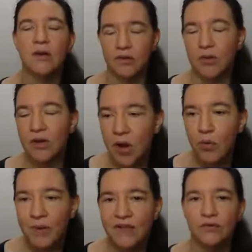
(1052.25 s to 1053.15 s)
sorry,
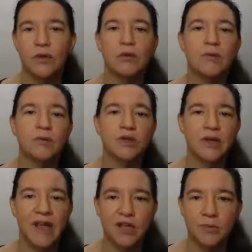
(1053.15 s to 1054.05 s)
code-based for encryption
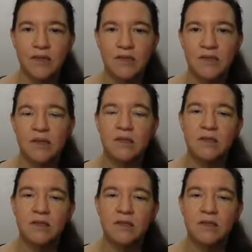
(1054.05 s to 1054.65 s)
and hash-based